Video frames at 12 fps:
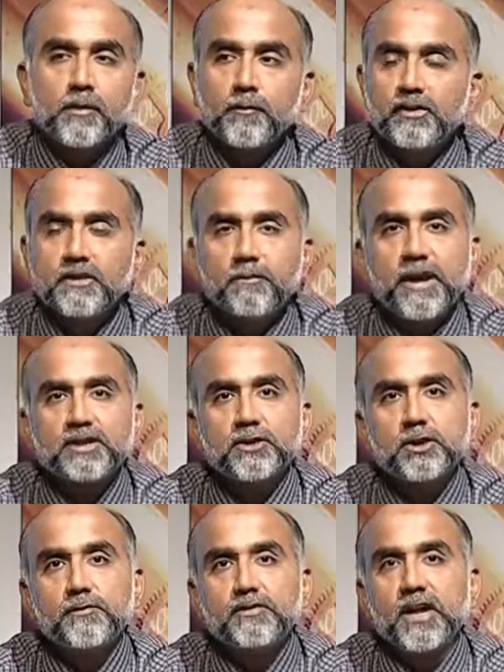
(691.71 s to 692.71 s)
With the passage
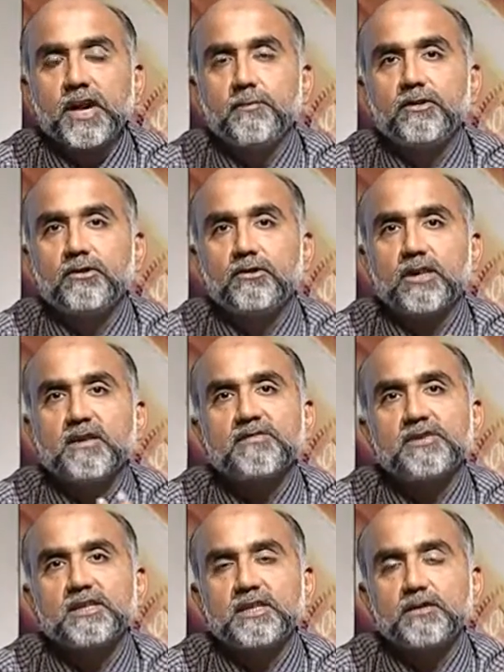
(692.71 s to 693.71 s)
of time, with your
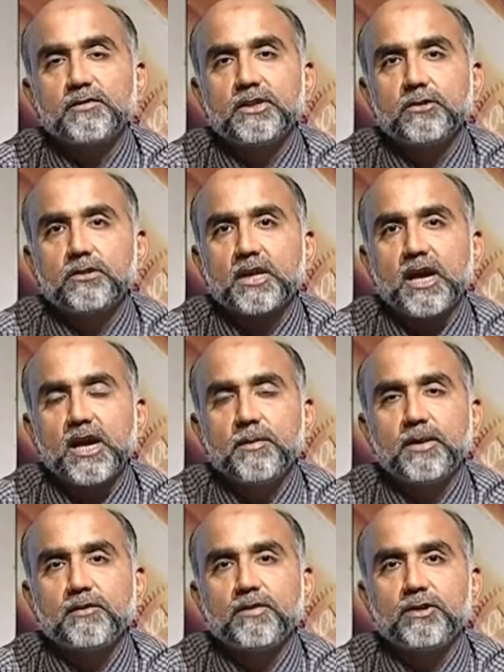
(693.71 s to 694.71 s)
efforts and with your time
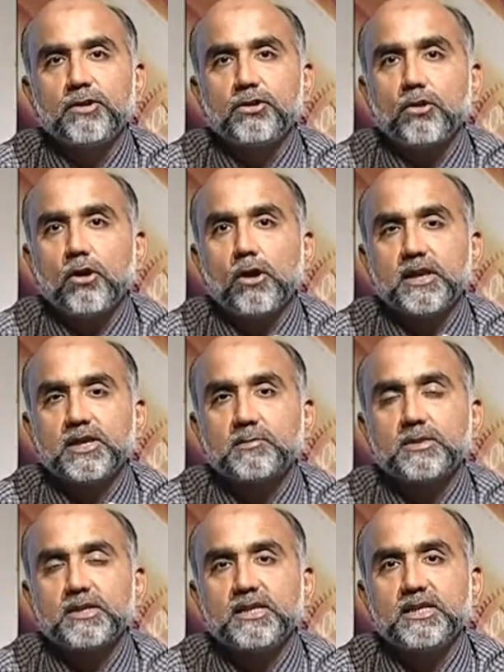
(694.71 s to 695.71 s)
and with your
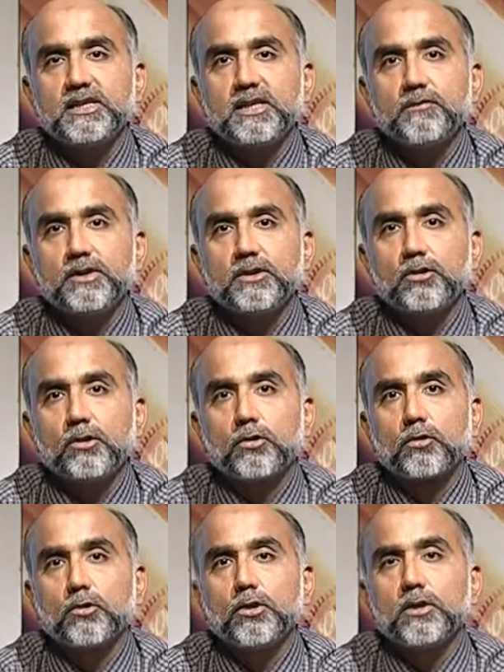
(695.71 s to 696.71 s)
expertise and with your
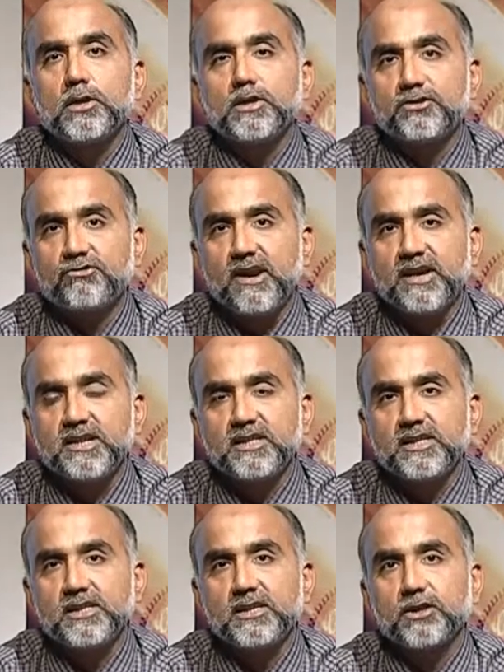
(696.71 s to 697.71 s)
good
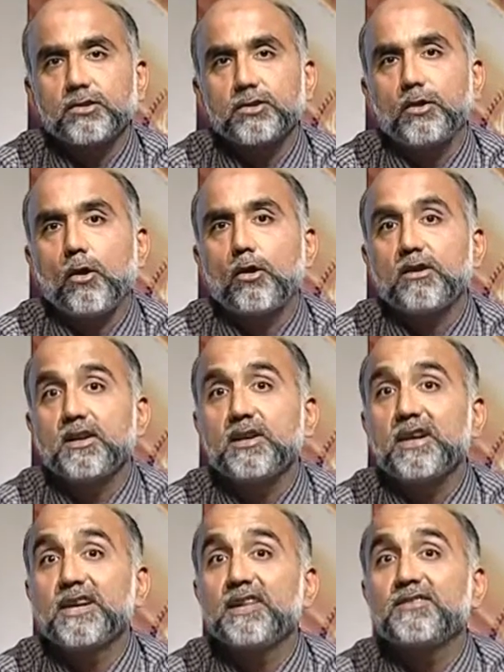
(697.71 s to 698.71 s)
strategies and good
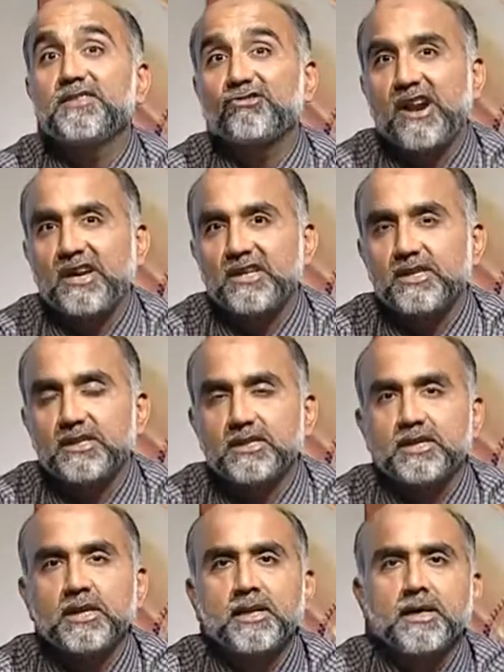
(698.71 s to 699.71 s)
alternative strategies,